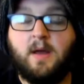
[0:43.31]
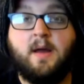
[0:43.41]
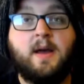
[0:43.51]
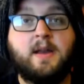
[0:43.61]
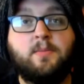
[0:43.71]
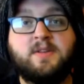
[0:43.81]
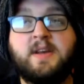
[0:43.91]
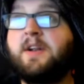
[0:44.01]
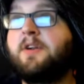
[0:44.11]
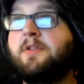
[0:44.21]
At number
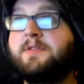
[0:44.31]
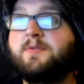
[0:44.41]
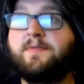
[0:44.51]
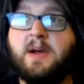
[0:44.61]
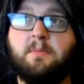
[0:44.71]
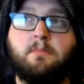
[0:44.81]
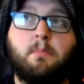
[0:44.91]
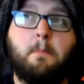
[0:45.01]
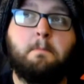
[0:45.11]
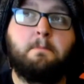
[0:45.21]
10 on our list, we've got
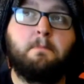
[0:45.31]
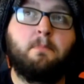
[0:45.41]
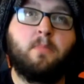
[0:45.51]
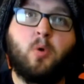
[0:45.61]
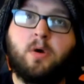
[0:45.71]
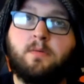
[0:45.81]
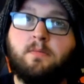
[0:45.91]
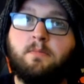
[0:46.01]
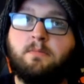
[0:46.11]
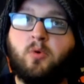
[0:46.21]

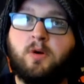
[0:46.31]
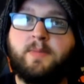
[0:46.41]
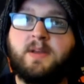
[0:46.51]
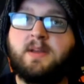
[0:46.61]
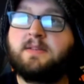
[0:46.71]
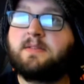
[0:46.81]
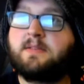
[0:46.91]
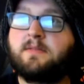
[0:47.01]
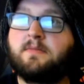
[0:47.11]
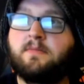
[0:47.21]

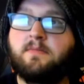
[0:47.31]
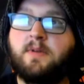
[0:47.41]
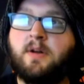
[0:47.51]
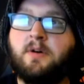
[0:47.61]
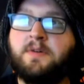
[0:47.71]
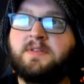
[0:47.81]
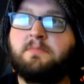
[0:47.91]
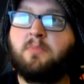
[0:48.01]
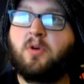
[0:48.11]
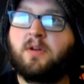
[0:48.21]
Morbius. No, it's
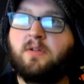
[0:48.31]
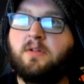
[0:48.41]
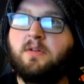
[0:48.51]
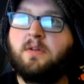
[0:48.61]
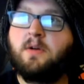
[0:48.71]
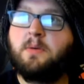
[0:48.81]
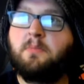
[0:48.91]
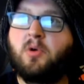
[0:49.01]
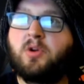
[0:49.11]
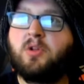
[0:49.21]

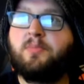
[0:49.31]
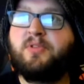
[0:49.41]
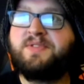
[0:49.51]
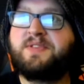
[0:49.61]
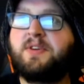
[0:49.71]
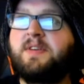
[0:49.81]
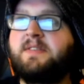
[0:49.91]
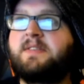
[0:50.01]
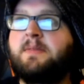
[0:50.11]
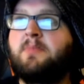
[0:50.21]
Morglbl
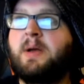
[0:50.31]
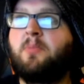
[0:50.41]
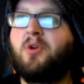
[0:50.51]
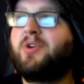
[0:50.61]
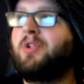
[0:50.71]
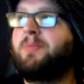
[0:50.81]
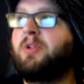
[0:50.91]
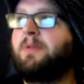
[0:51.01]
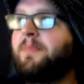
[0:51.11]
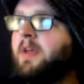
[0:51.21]
Circus by
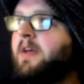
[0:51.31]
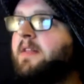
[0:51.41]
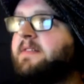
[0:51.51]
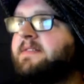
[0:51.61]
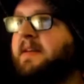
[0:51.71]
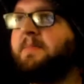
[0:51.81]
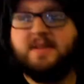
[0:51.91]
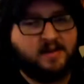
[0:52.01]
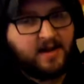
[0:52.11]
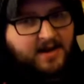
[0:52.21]
Morglbl. This is a
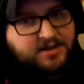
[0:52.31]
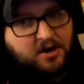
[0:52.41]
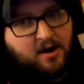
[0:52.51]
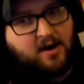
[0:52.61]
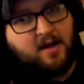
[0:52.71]
miscellany chart.